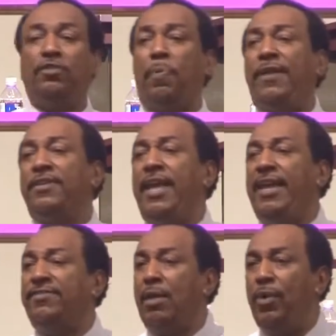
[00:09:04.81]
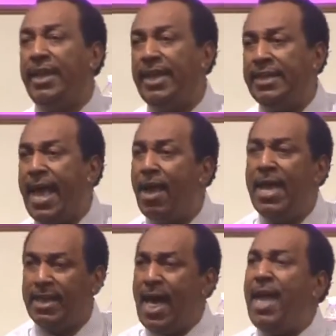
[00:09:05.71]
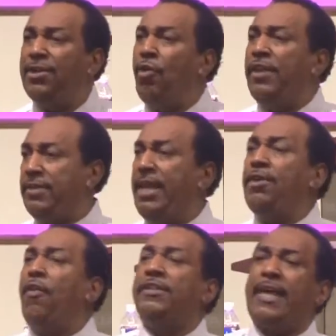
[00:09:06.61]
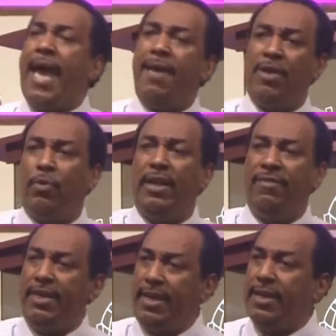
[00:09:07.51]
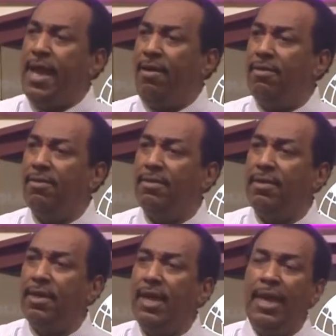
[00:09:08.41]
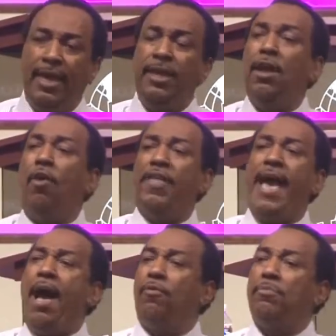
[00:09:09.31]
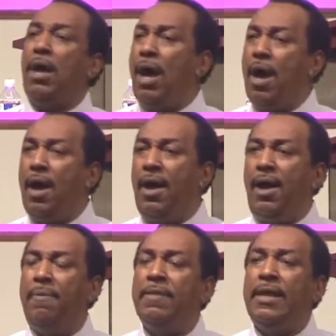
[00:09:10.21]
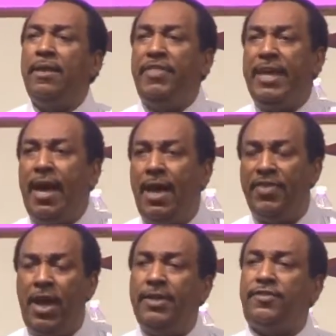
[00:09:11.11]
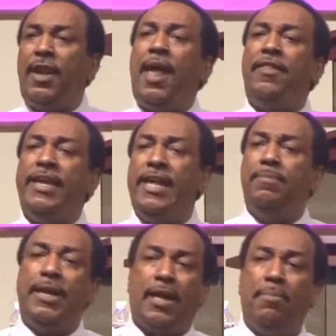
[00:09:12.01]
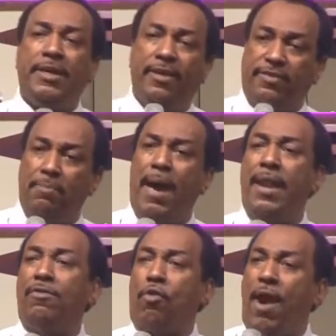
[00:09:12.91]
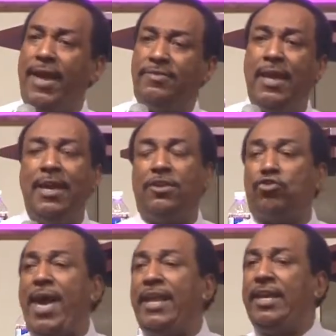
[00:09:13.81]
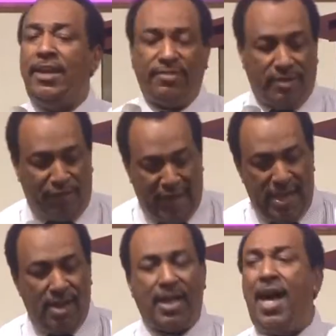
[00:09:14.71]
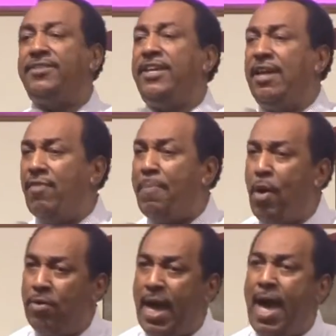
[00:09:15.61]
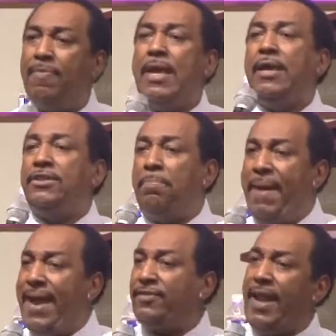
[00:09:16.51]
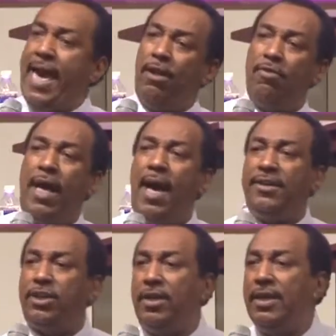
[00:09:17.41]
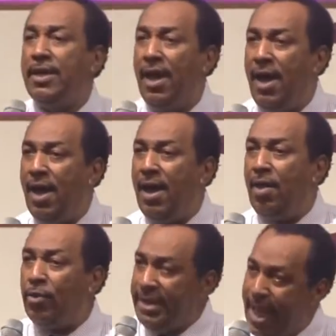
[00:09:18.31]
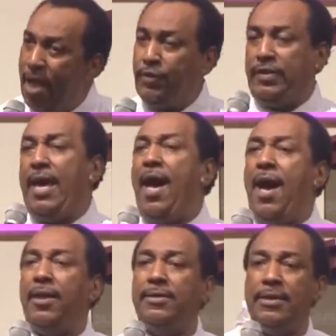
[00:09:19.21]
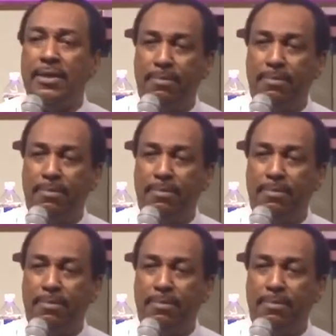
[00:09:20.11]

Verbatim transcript: this present age that we're in now. God know that He know the time that we're living in now. He know the out uh, uh, the, uh, the onslaught of the enemy to come against the body of Christ to try to get us to fail God, to give up on God, to backslide on God, to uh, uh renounce God.